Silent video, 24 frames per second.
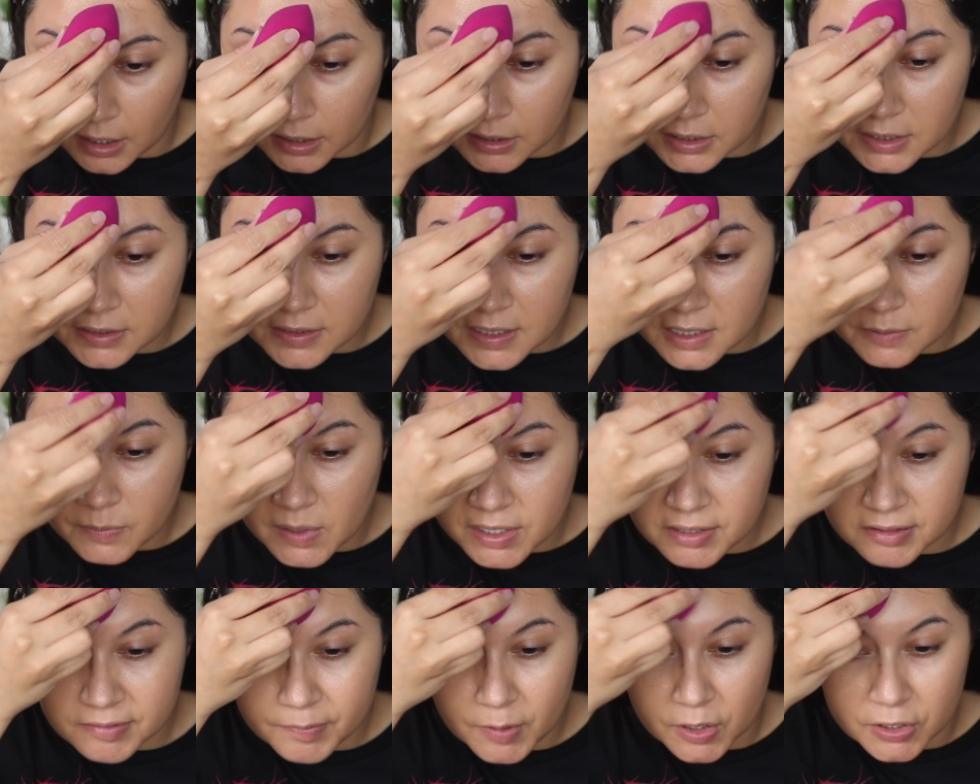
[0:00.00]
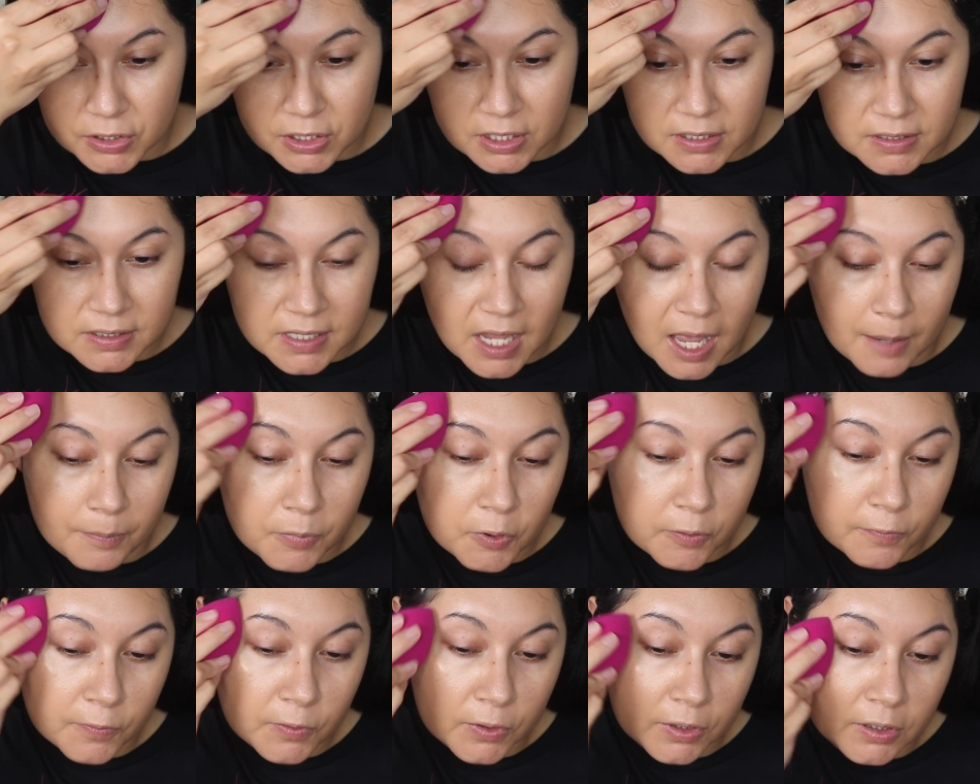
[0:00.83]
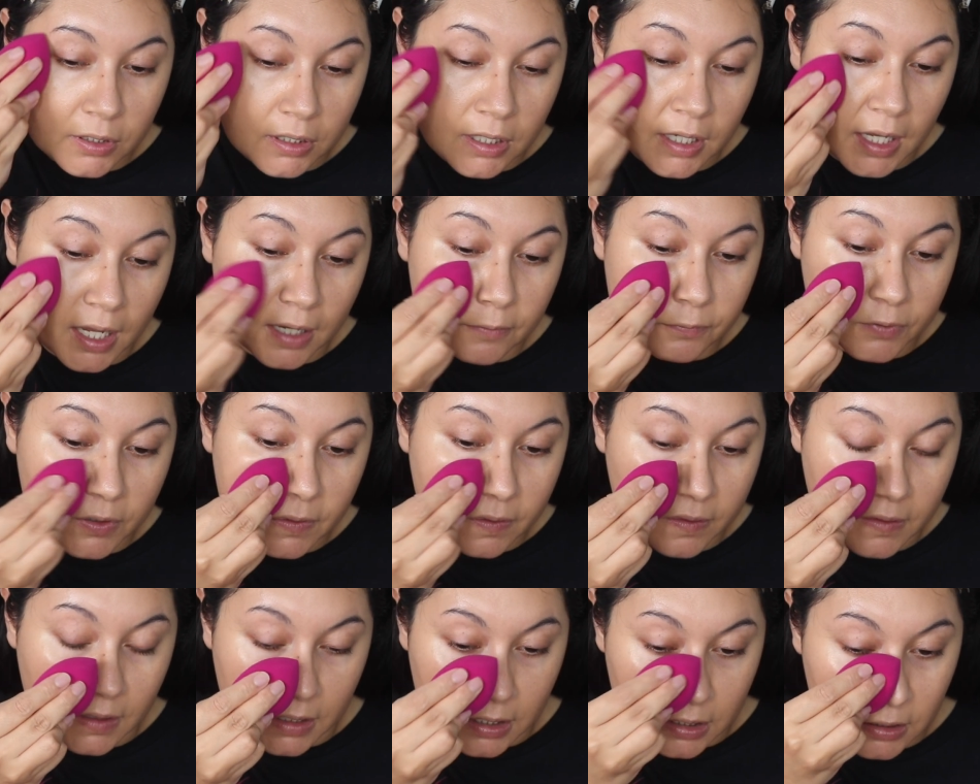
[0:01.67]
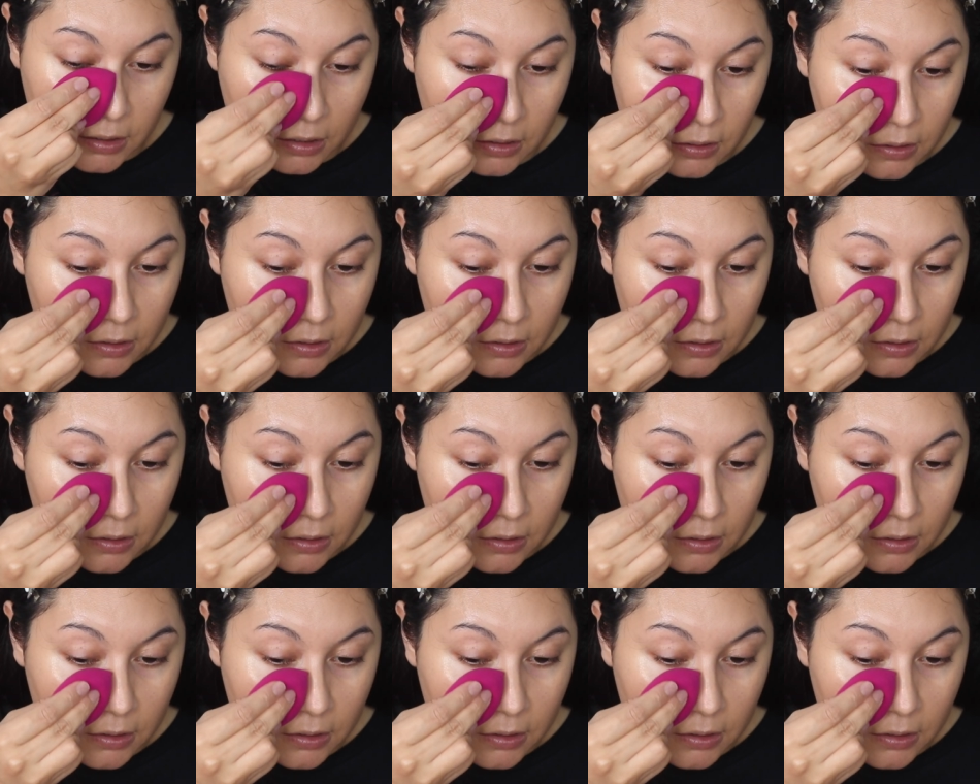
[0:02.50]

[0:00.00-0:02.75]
gonna take my sponge and tap over everything.